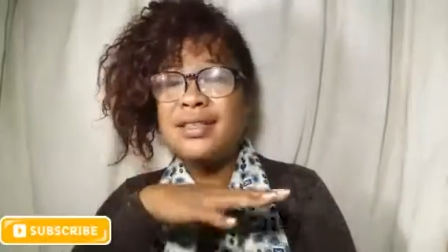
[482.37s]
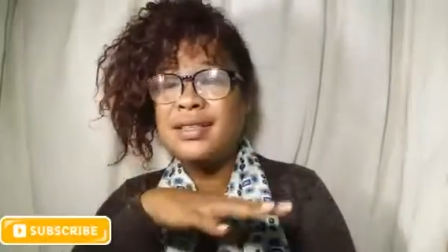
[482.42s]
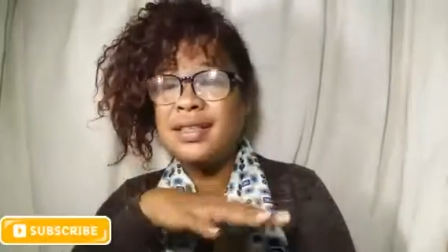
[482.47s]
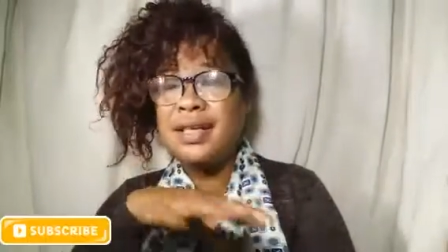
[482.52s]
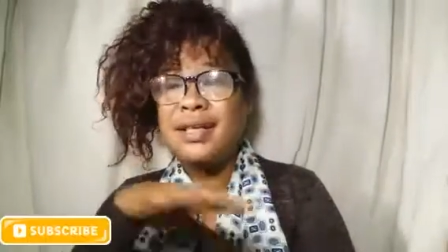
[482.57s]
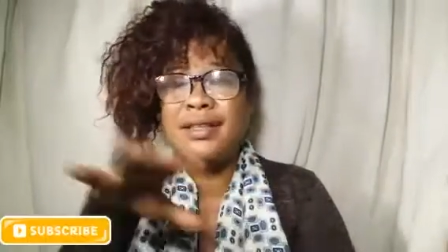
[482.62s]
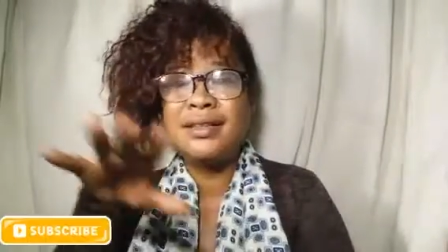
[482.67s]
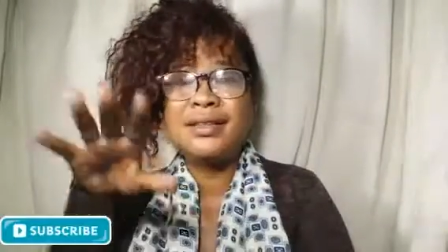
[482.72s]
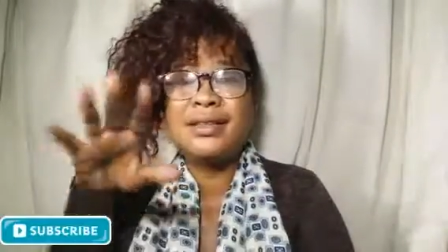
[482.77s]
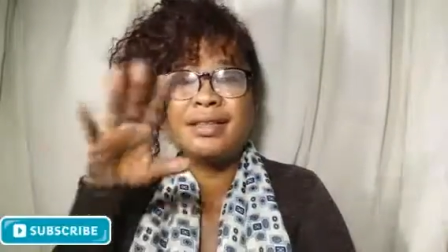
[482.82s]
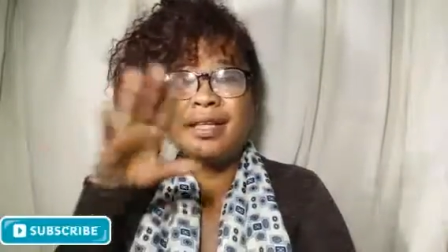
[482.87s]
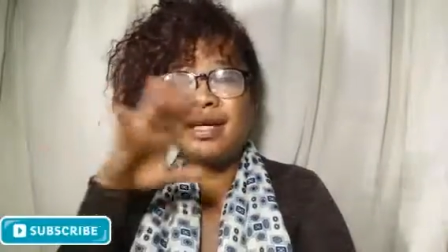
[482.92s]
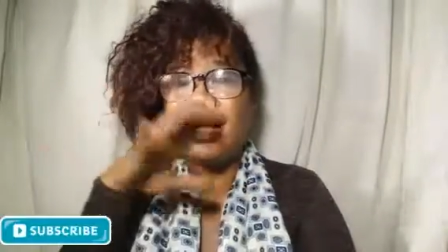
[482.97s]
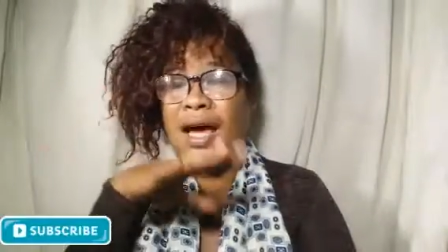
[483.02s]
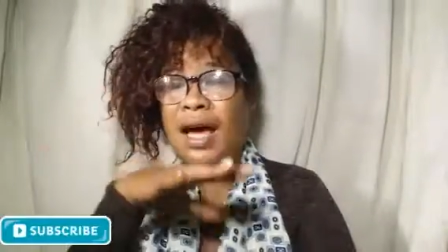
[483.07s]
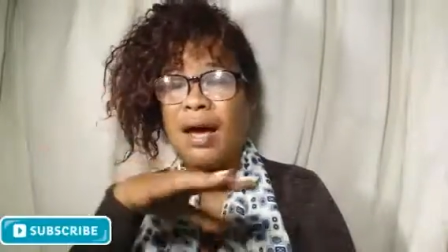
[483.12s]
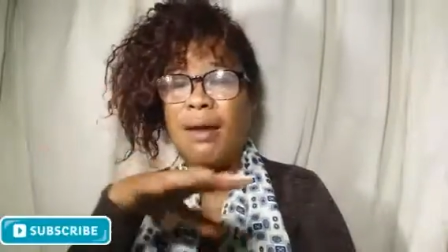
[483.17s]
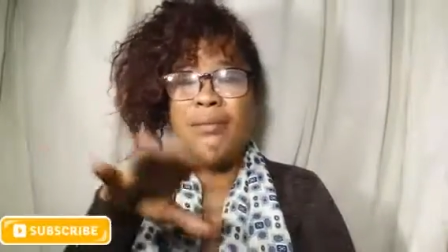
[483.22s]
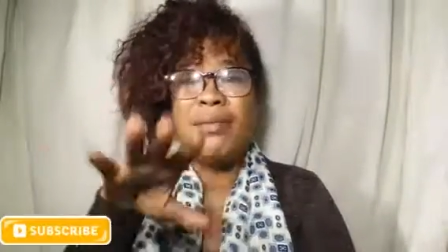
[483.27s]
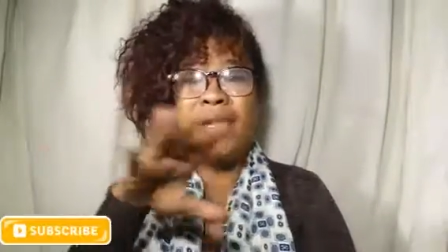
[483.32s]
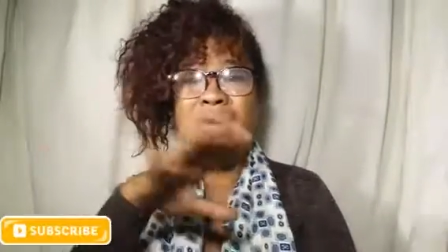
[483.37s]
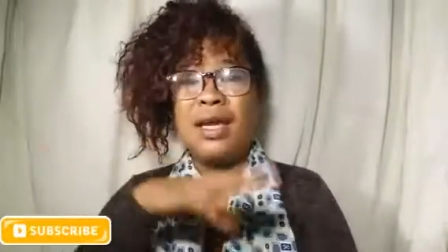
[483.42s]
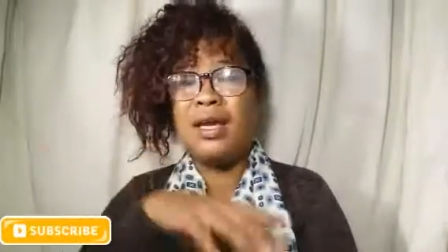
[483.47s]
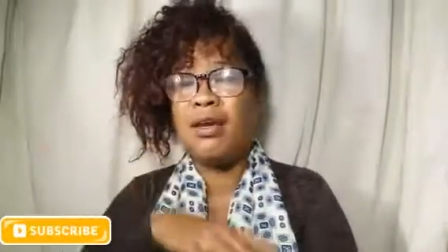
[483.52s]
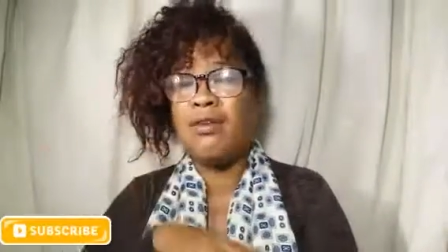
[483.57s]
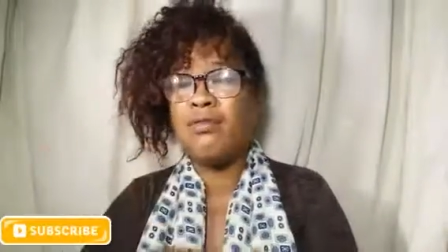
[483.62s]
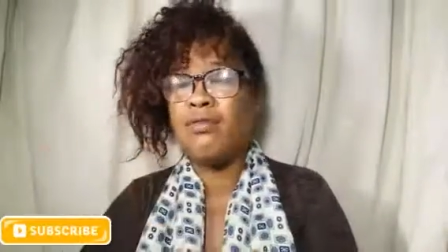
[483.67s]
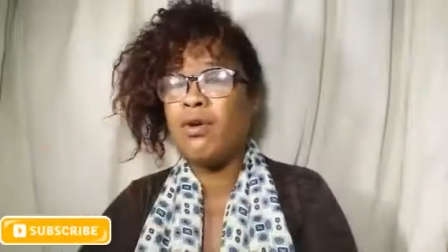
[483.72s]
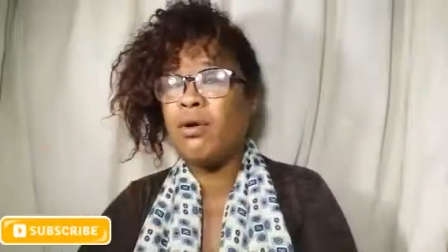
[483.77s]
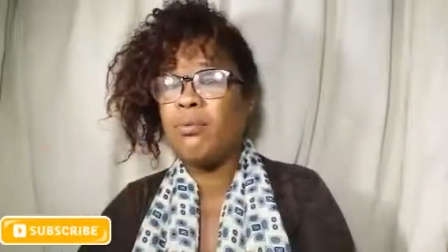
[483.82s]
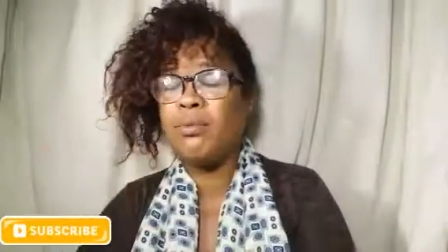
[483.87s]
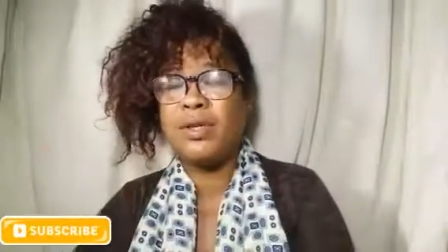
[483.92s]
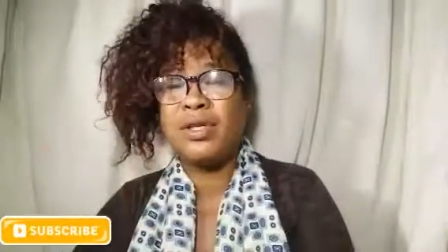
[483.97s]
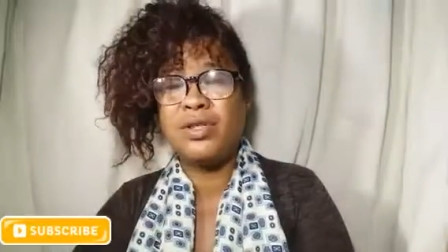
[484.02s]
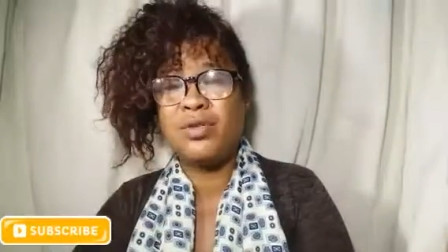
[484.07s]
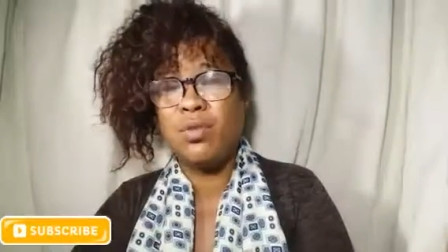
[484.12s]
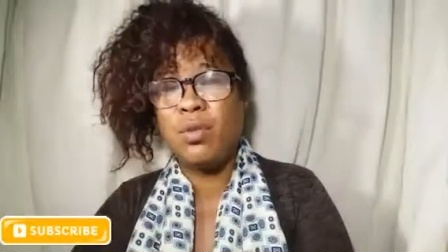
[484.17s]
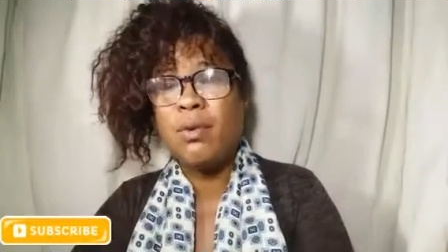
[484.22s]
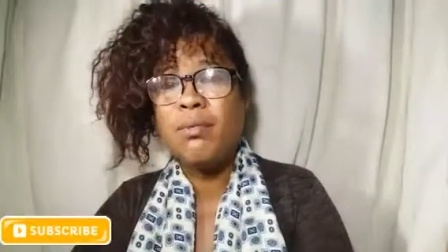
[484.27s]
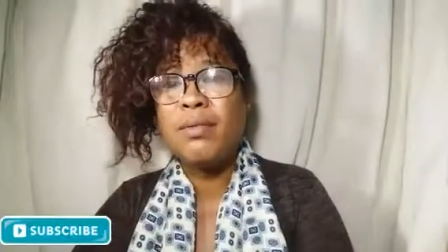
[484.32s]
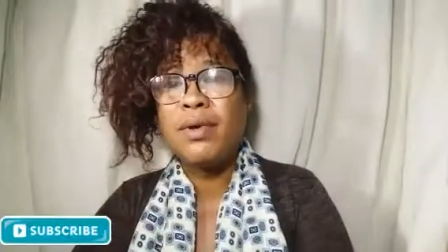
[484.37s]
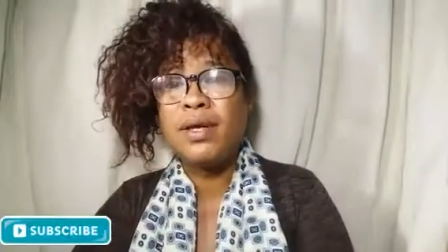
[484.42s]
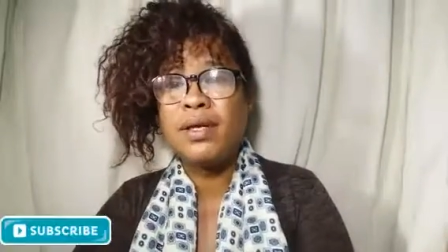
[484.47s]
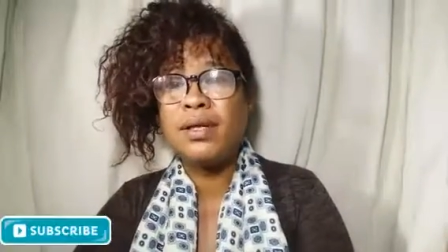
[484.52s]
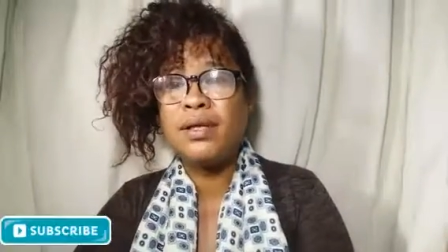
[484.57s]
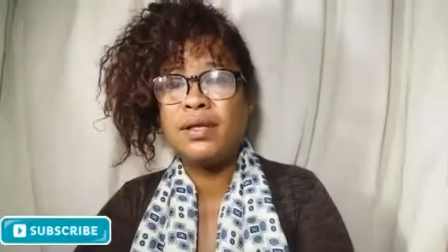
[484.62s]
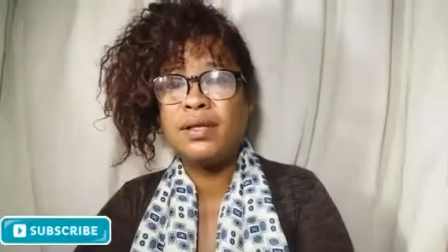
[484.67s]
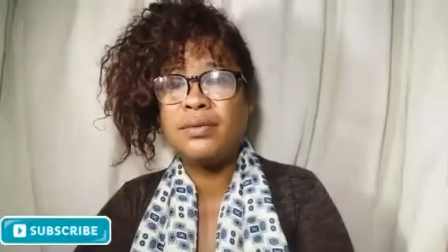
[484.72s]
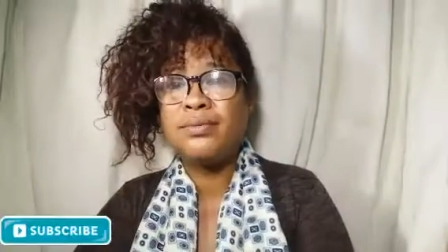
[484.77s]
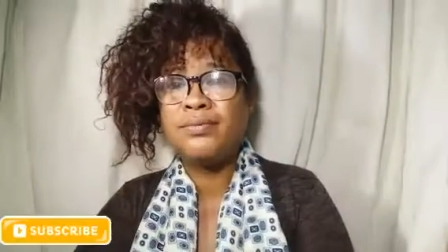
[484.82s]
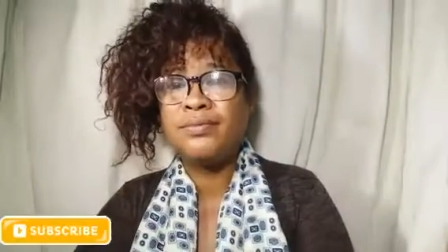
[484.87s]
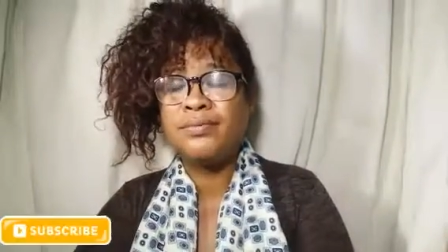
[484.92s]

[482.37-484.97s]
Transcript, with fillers: sense that I'm getting from this woman.